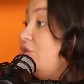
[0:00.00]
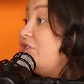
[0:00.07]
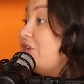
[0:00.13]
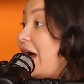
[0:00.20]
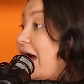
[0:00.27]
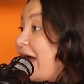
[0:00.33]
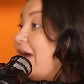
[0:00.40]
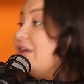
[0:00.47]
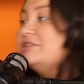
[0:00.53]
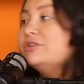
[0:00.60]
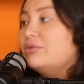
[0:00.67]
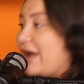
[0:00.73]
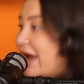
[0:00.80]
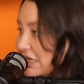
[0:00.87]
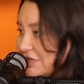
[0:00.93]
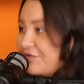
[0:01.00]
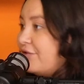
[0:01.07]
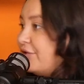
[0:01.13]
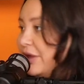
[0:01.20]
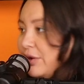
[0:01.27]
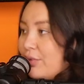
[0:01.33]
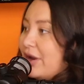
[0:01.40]
shy. I also don't ask
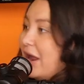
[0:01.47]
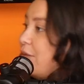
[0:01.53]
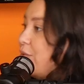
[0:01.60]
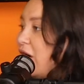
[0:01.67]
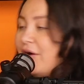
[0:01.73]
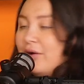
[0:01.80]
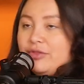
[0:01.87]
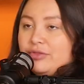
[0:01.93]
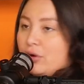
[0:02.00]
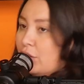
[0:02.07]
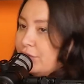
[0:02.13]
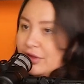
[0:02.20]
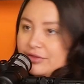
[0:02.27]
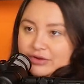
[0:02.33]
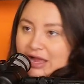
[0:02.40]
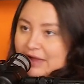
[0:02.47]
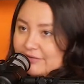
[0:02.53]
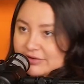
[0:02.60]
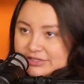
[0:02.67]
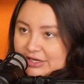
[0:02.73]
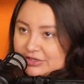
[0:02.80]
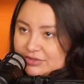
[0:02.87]
for, like, what I want. Whole nother
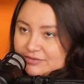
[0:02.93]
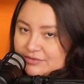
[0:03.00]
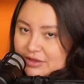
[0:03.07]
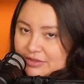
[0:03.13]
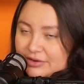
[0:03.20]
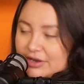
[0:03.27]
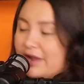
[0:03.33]
conversation for another